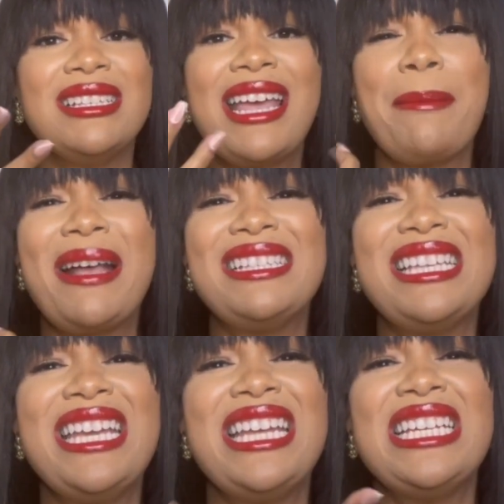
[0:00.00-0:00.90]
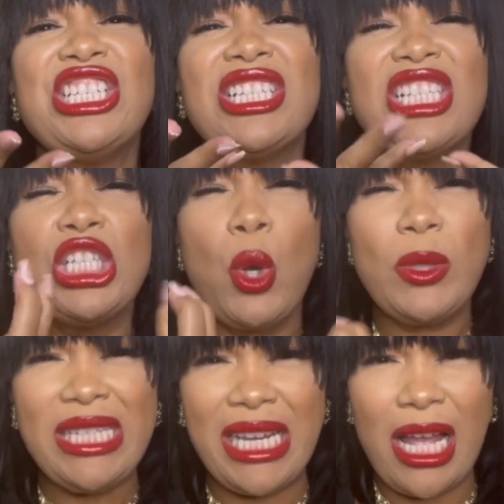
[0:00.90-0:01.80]
it's like my skin is just
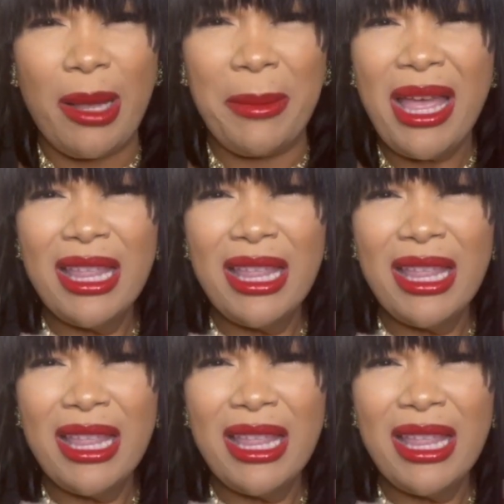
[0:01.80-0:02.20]
soaks it up.